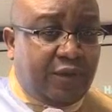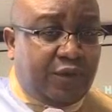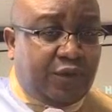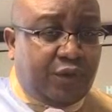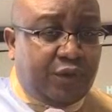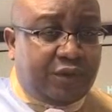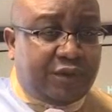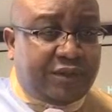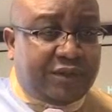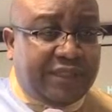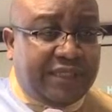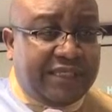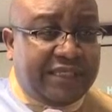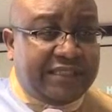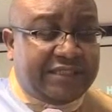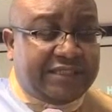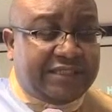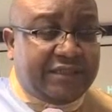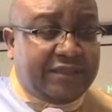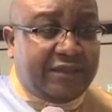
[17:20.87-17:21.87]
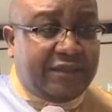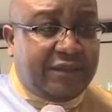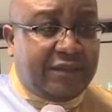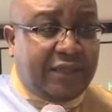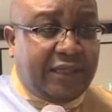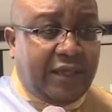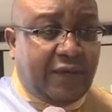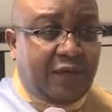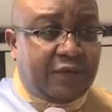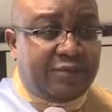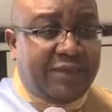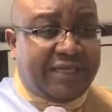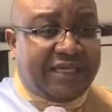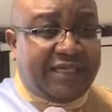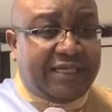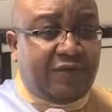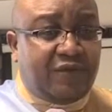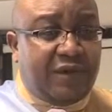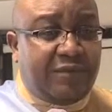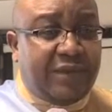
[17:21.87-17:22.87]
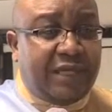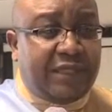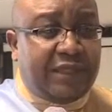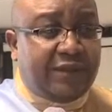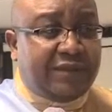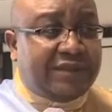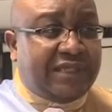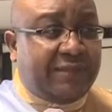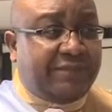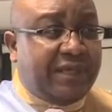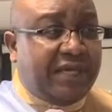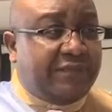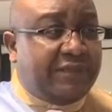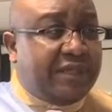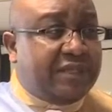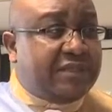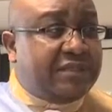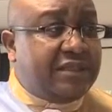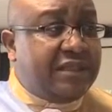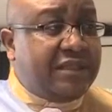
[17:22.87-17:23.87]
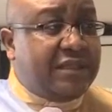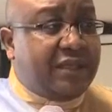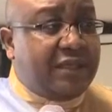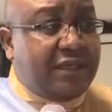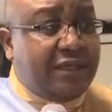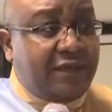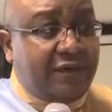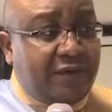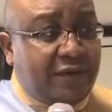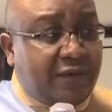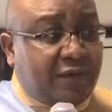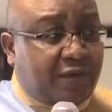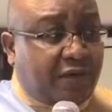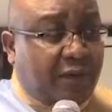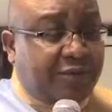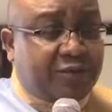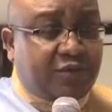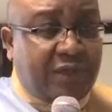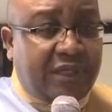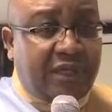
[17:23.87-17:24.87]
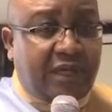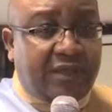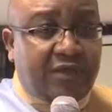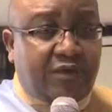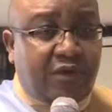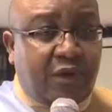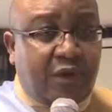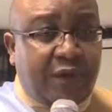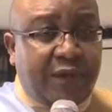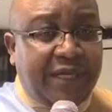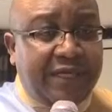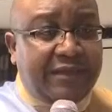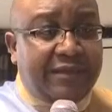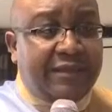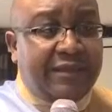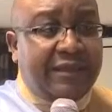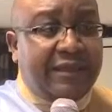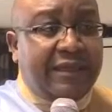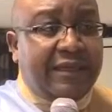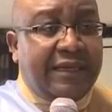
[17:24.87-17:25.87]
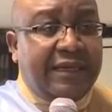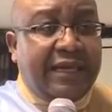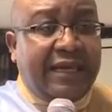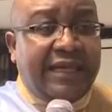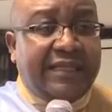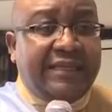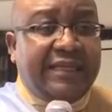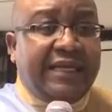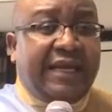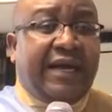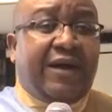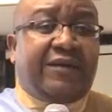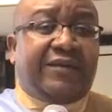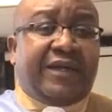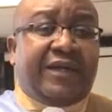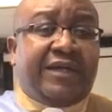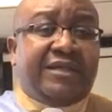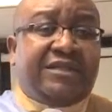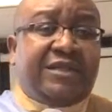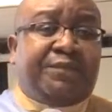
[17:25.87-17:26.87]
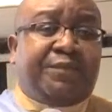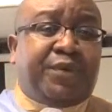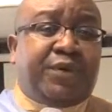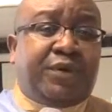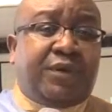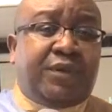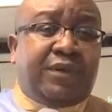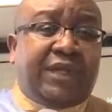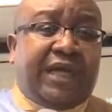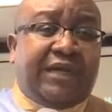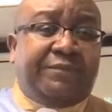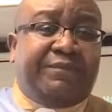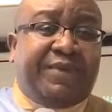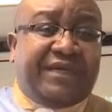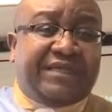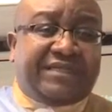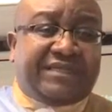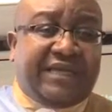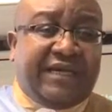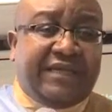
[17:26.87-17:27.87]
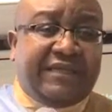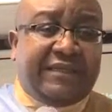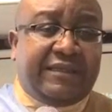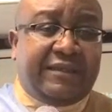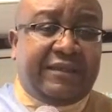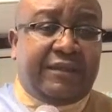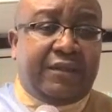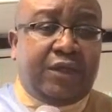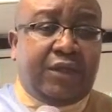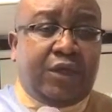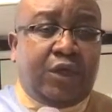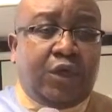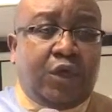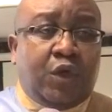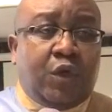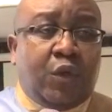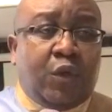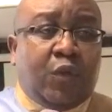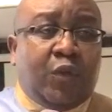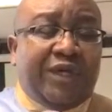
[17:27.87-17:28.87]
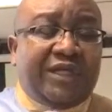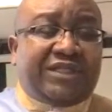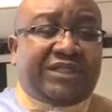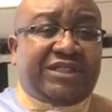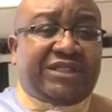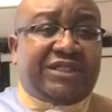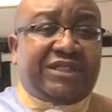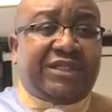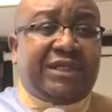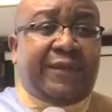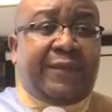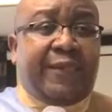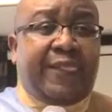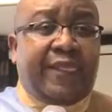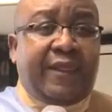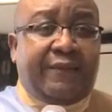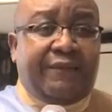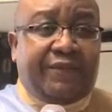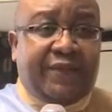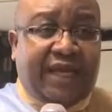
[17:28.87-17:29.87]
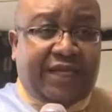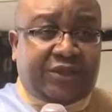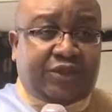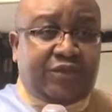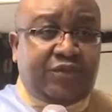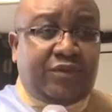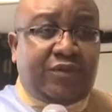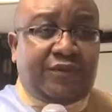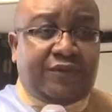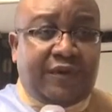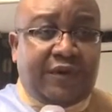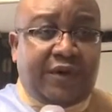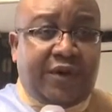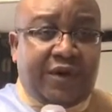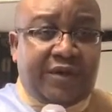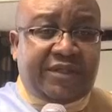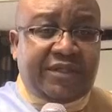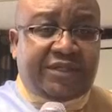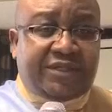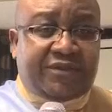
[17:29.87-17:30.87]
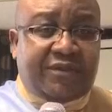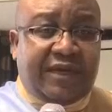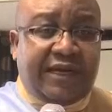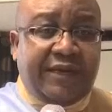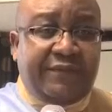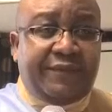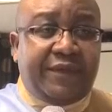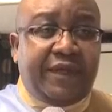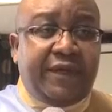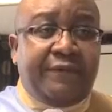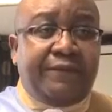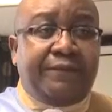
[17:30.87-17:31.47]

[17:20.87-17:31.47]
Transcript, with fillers: good things, that was making the women lose their babies, crops were not growing. And then now there's the pool at Bethsaida, eh, which, as you heard described,